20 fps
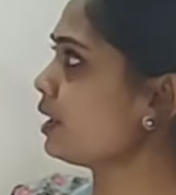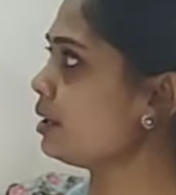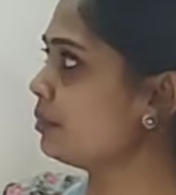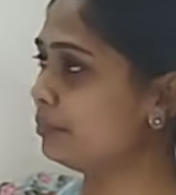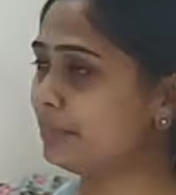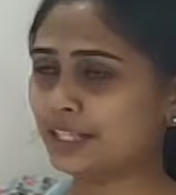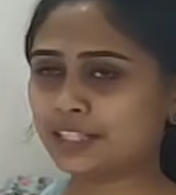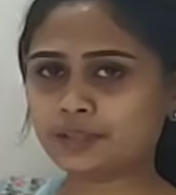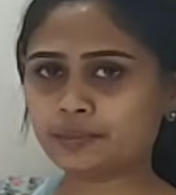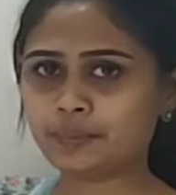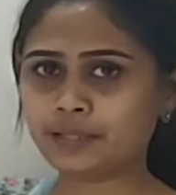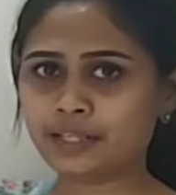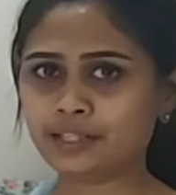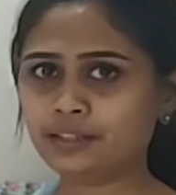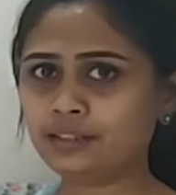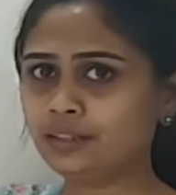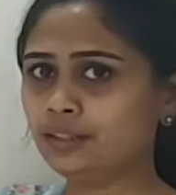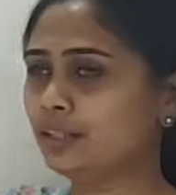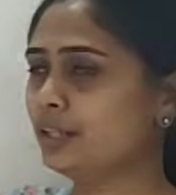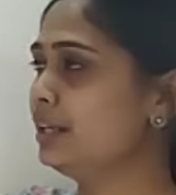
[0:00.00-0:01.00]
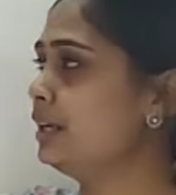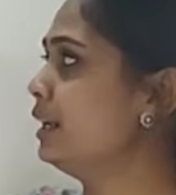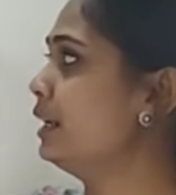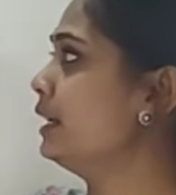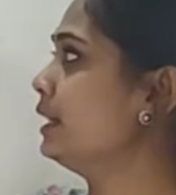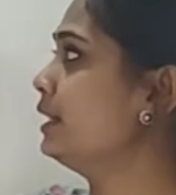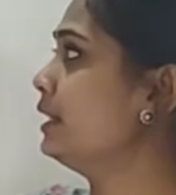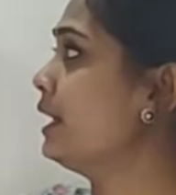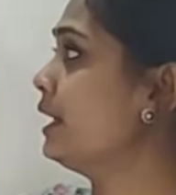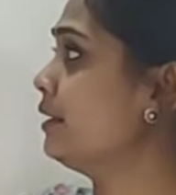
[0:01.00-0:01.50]
Base plate,
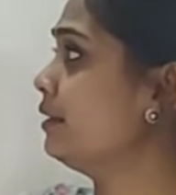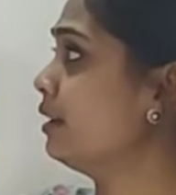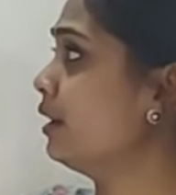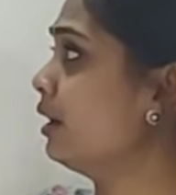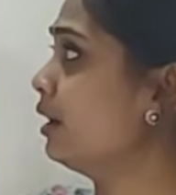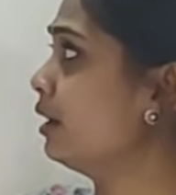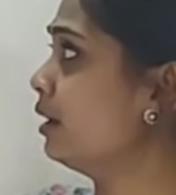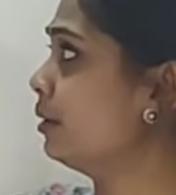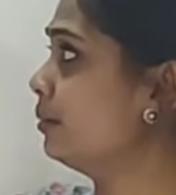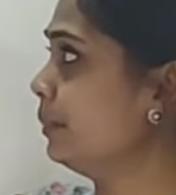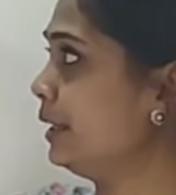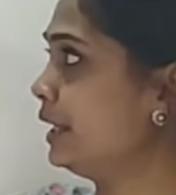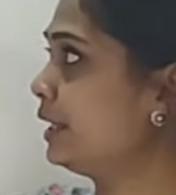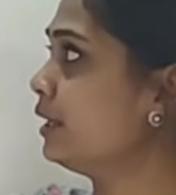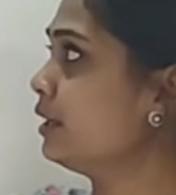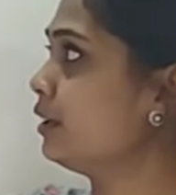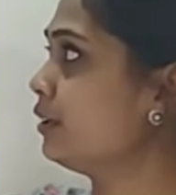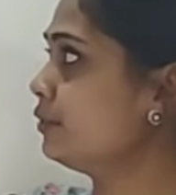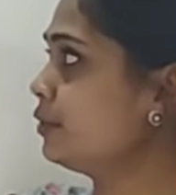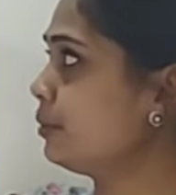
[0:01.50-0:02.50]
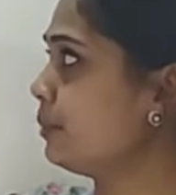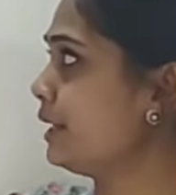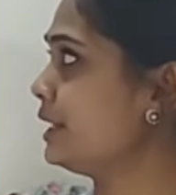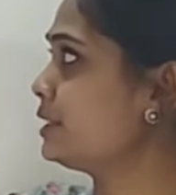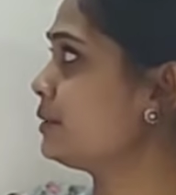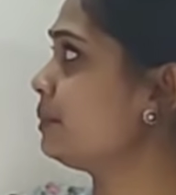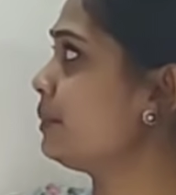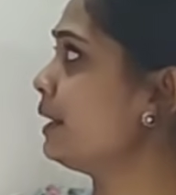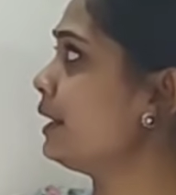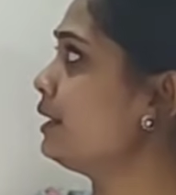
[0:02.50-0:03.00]
then making of the
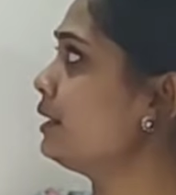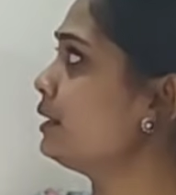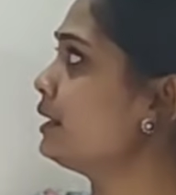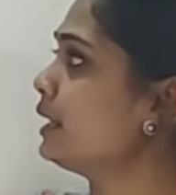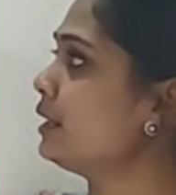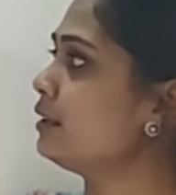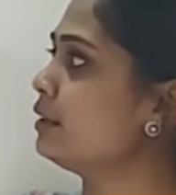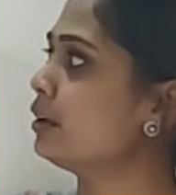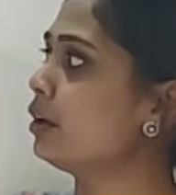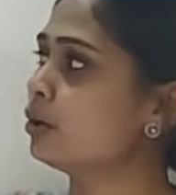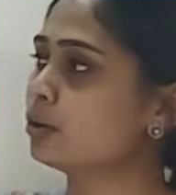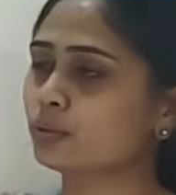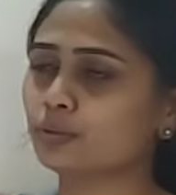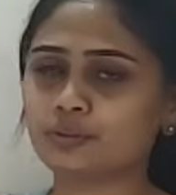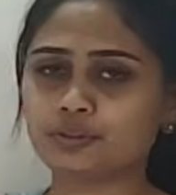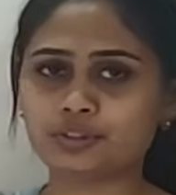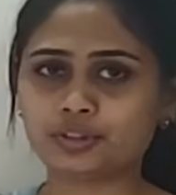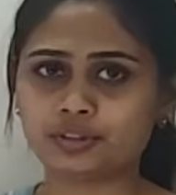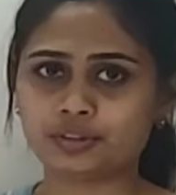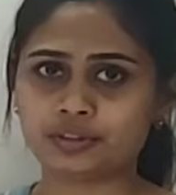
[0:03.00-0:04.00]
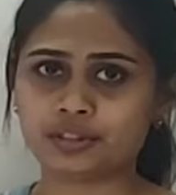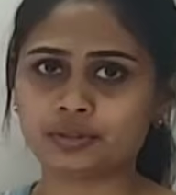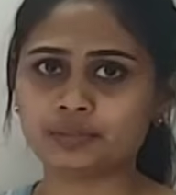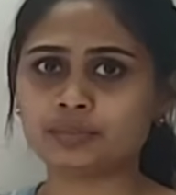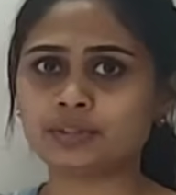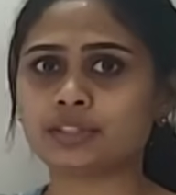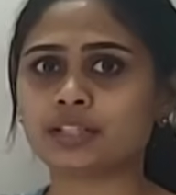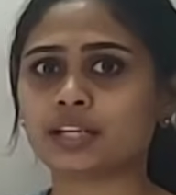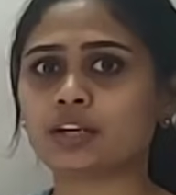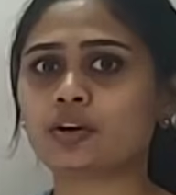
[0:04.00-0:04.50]
base plate, then occlusal
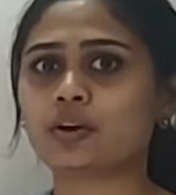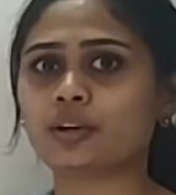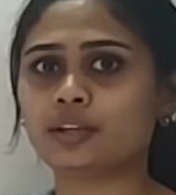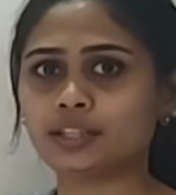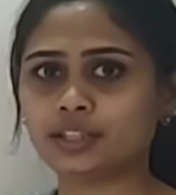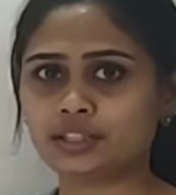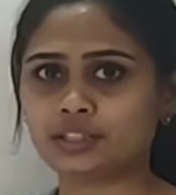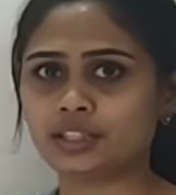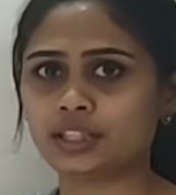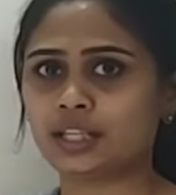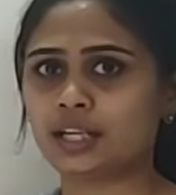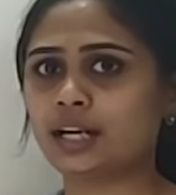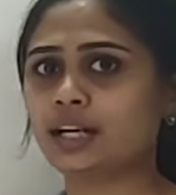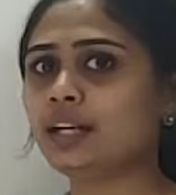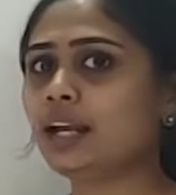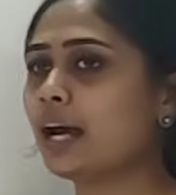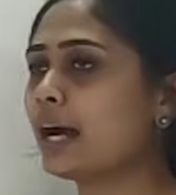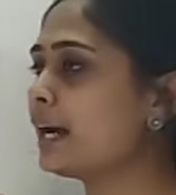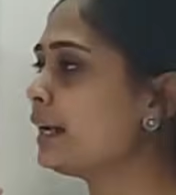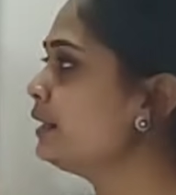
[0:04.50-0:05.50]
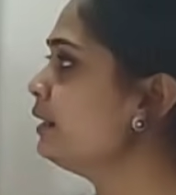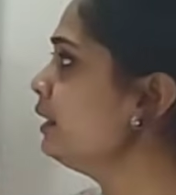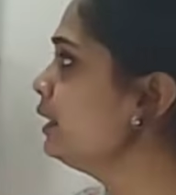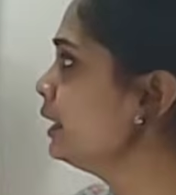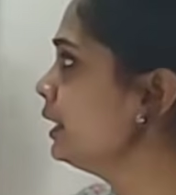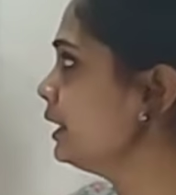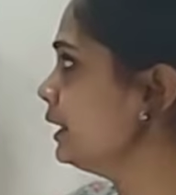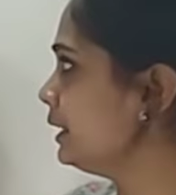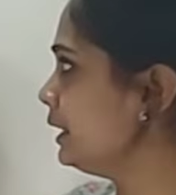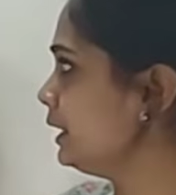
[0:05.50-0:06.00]
rims, recording JR, and
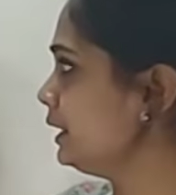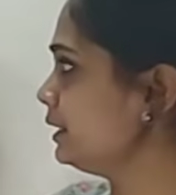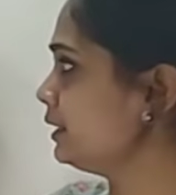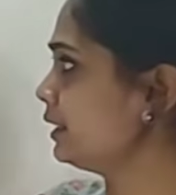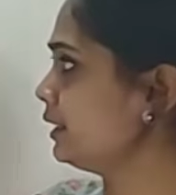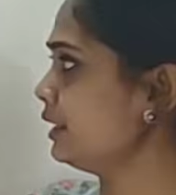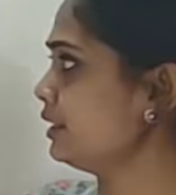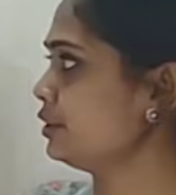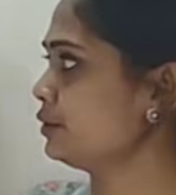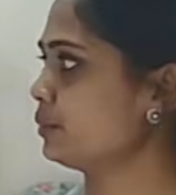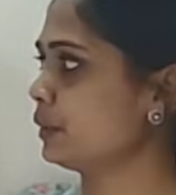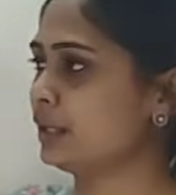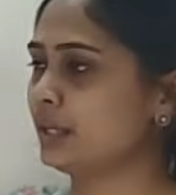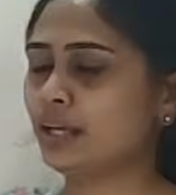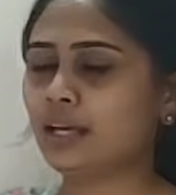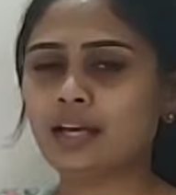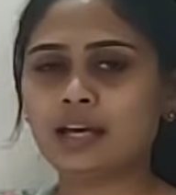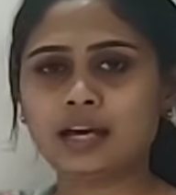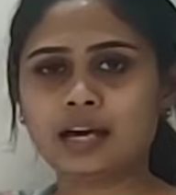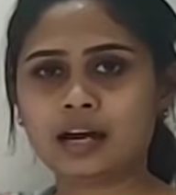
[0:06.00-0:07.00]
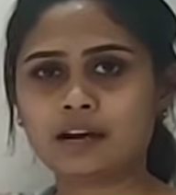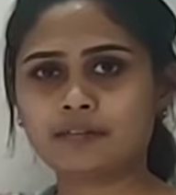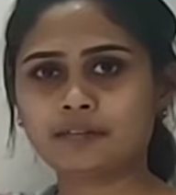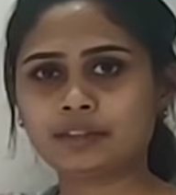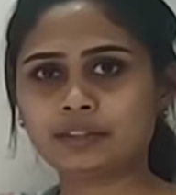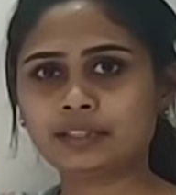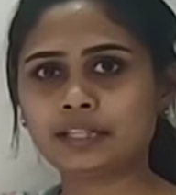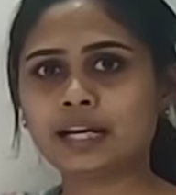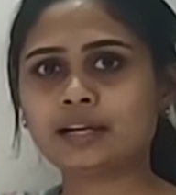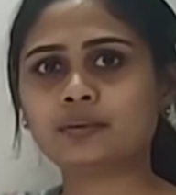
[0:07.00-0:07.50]
teeth arrangement.
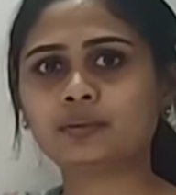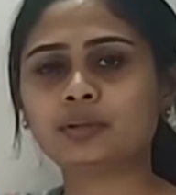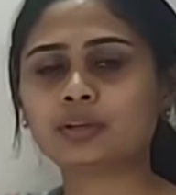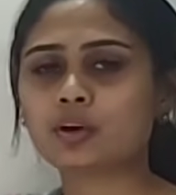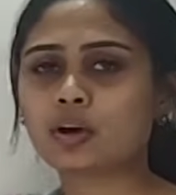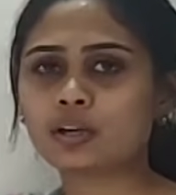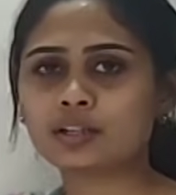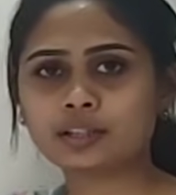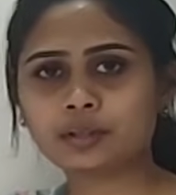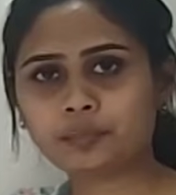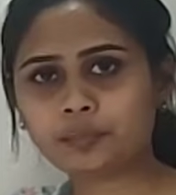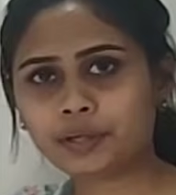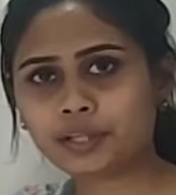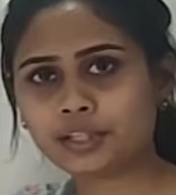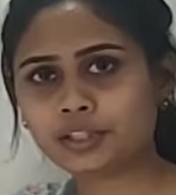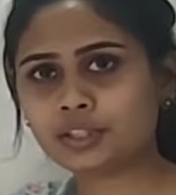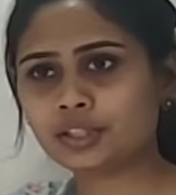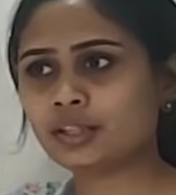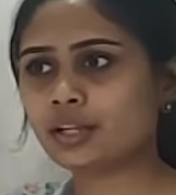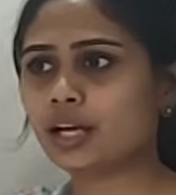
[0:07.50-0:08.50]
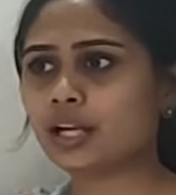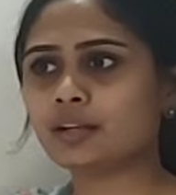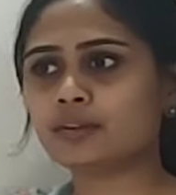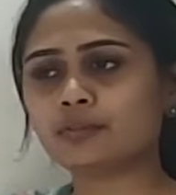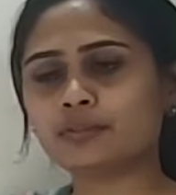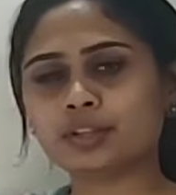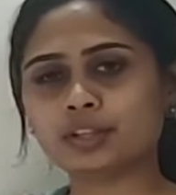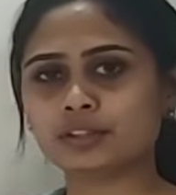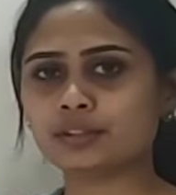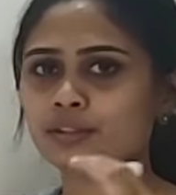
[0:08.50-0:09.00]
After that, we'll call the patient
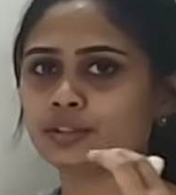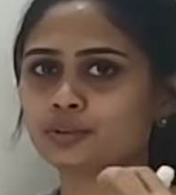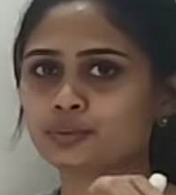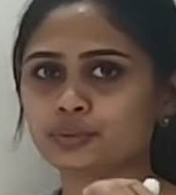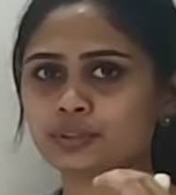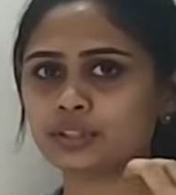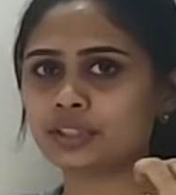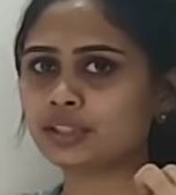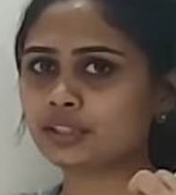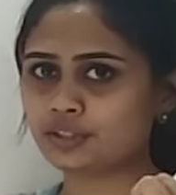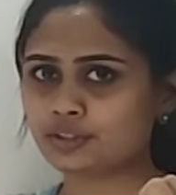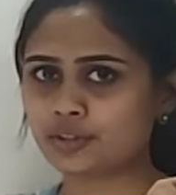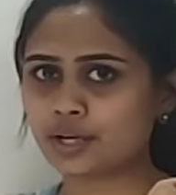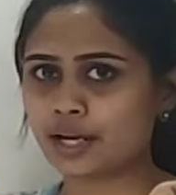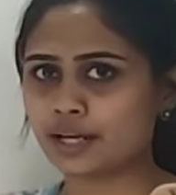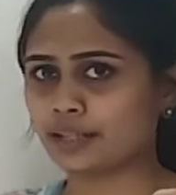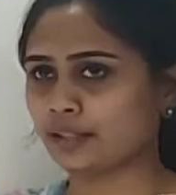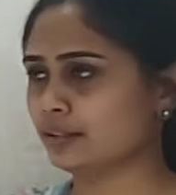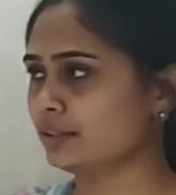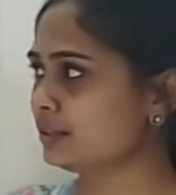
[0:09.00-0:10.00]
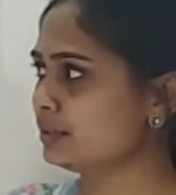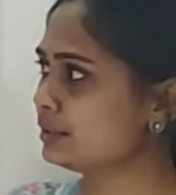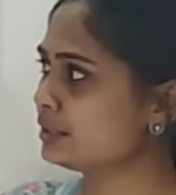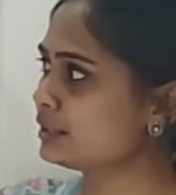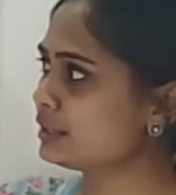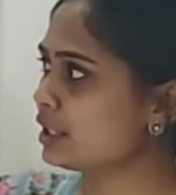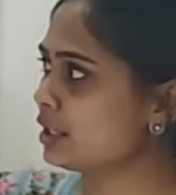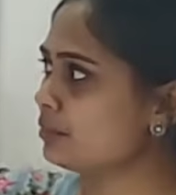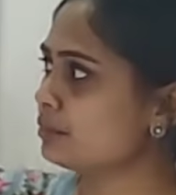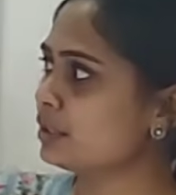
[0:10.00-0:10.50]
and we'll do the trying. The
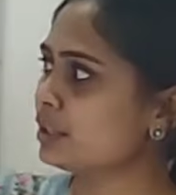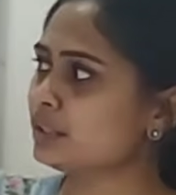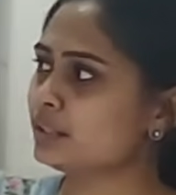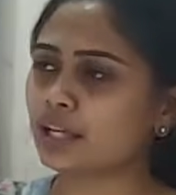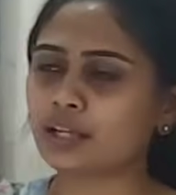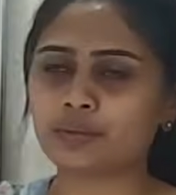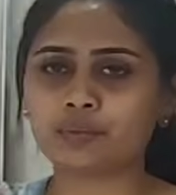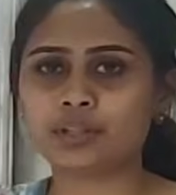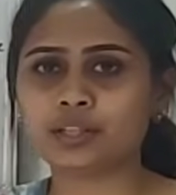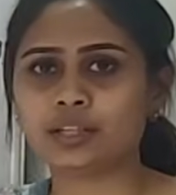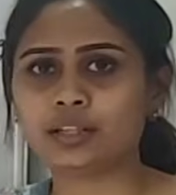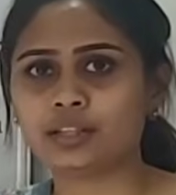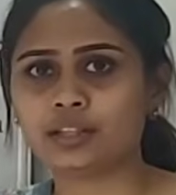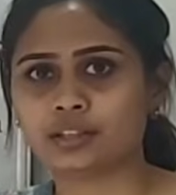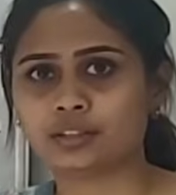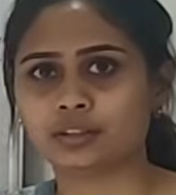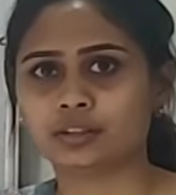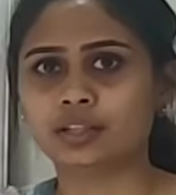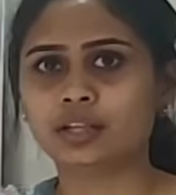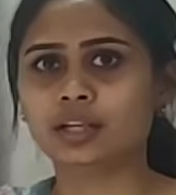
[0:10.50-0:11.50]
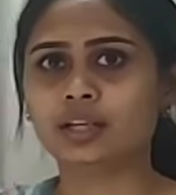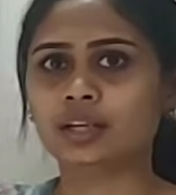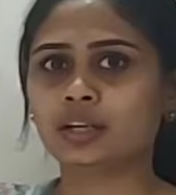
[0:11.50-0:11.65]
same thing that we did here.